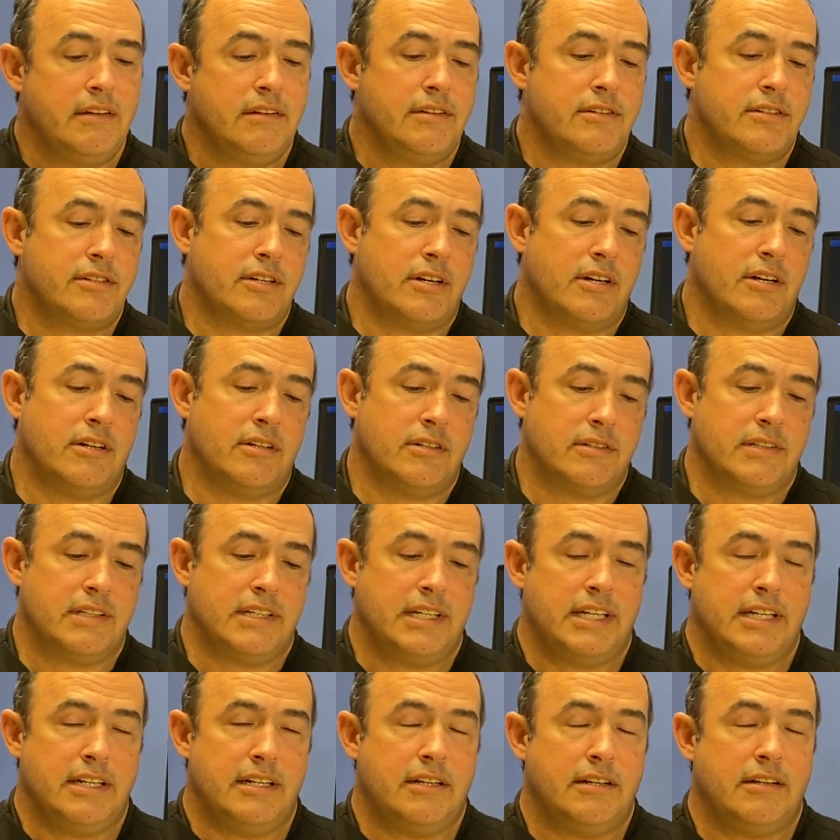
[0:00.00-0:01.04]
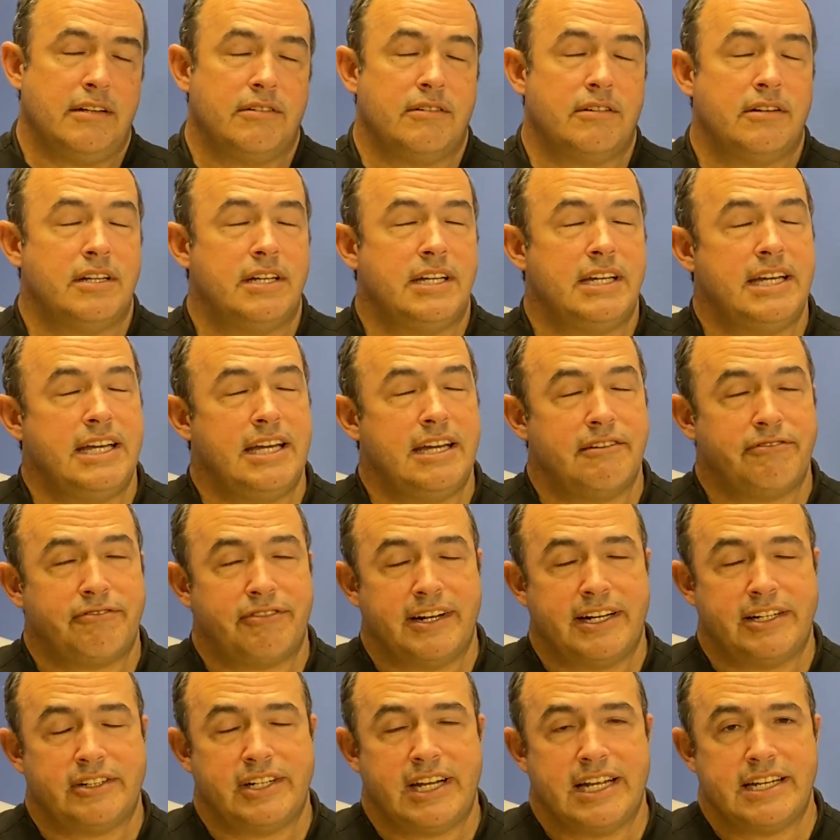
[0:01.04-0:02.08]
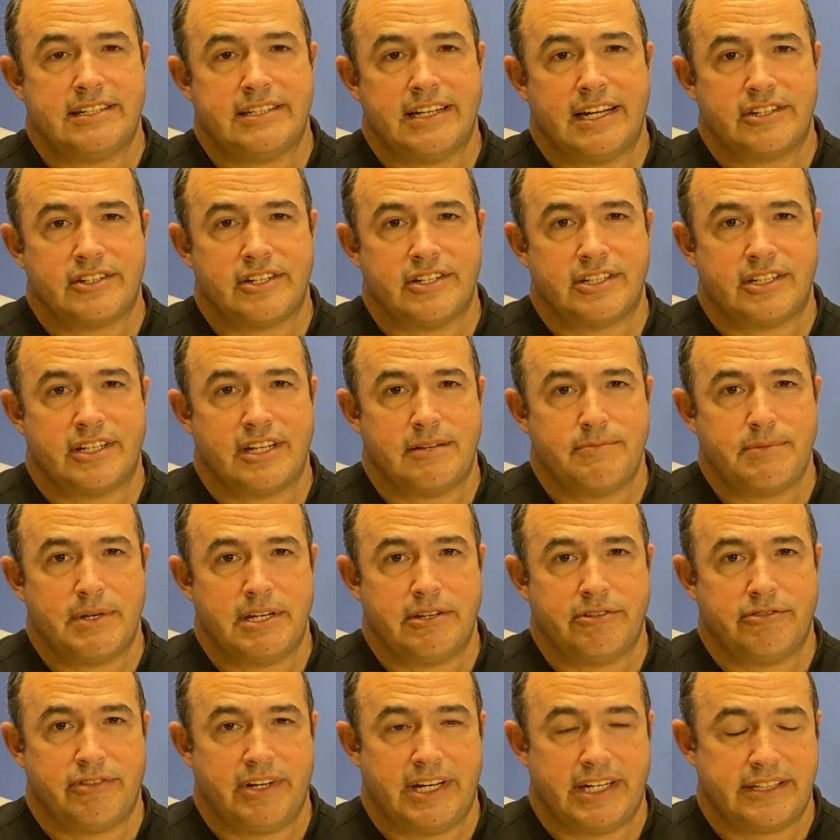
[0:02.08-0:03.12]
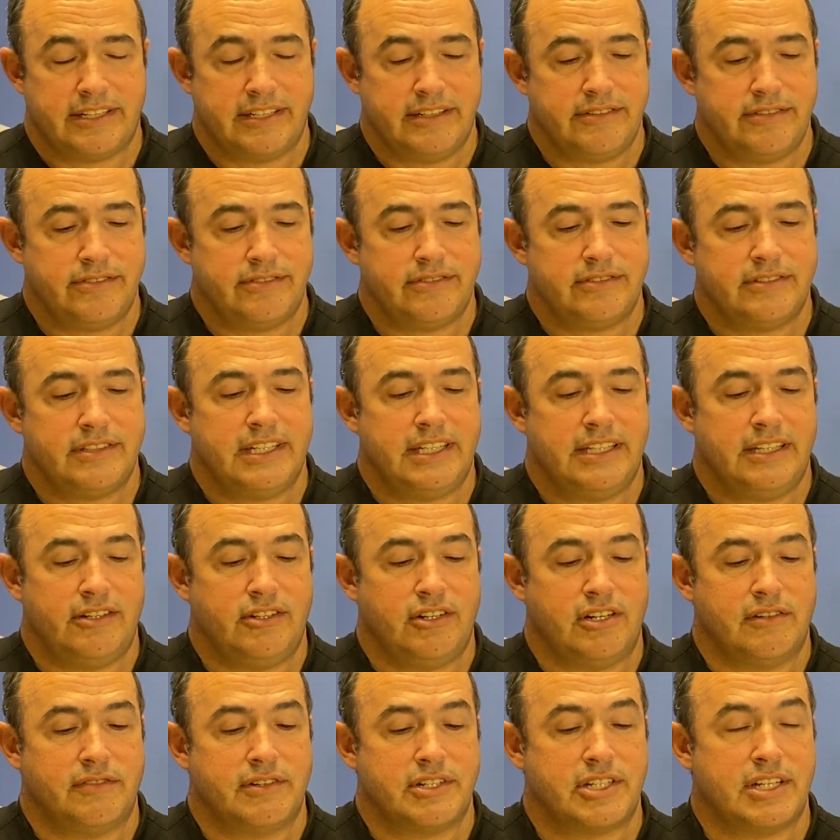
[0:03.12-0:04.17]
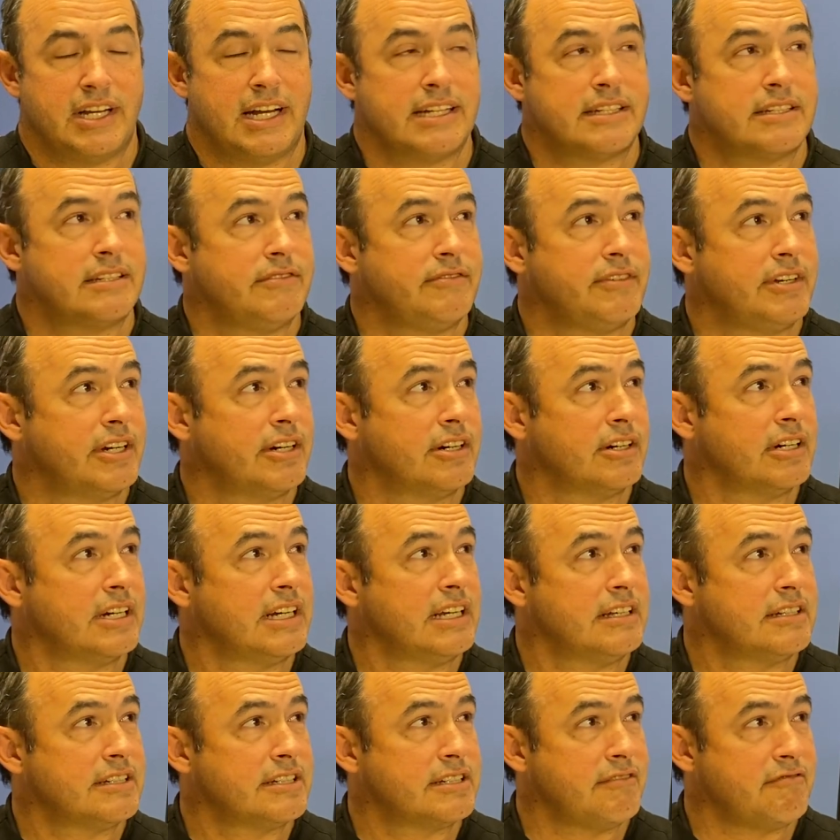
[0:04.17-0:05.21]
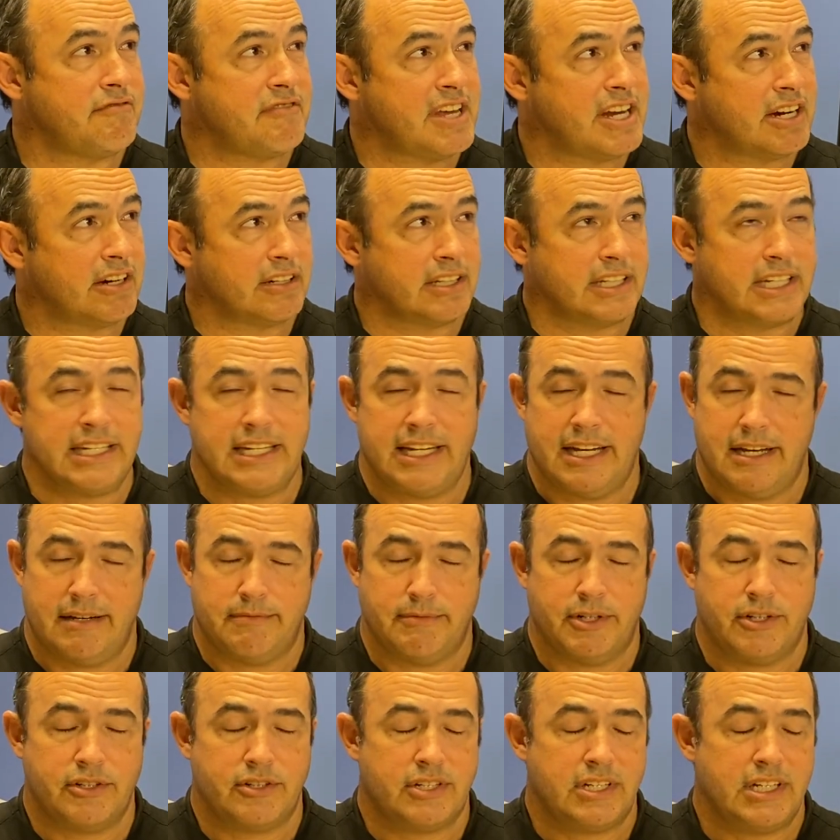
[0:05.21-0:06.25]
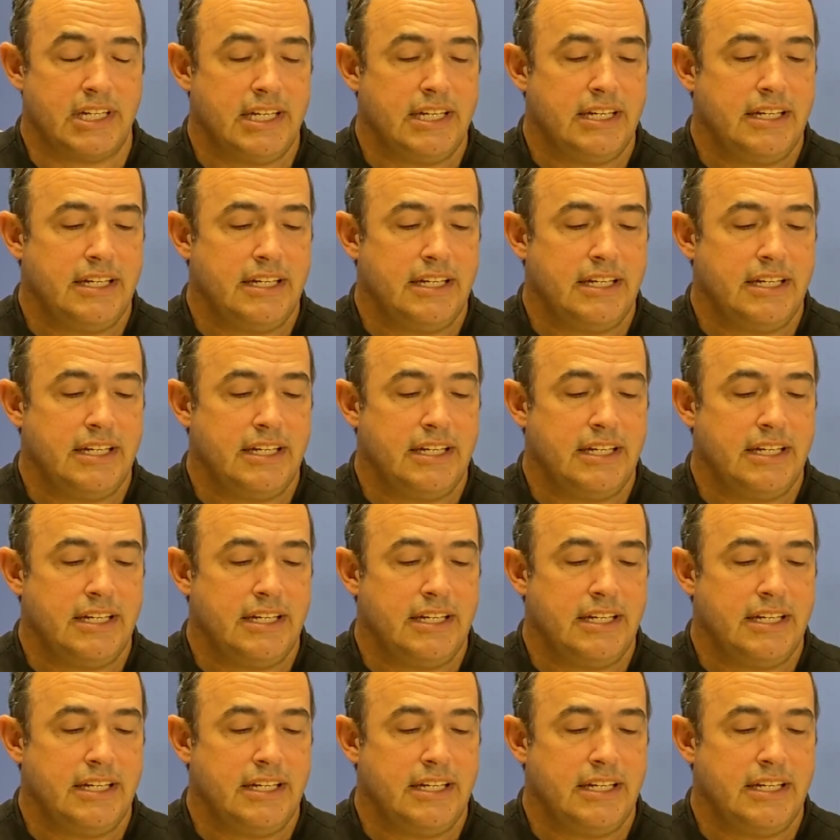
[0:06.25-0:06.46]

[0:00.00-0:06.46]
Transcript: So if hydrodissection is going to be effective, the nerve is not severely damaged,